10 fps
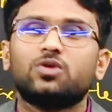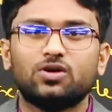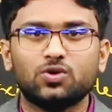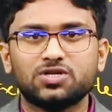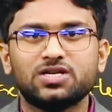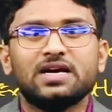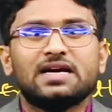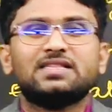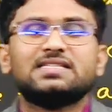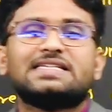1 roots.
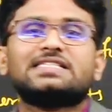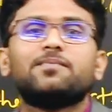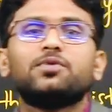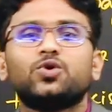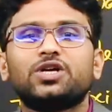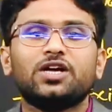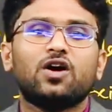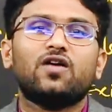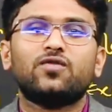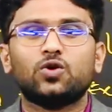This is the
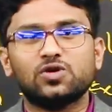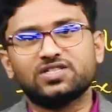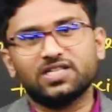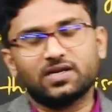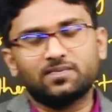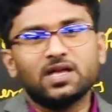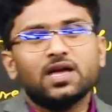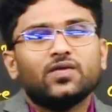beauty of Rolle's theorem.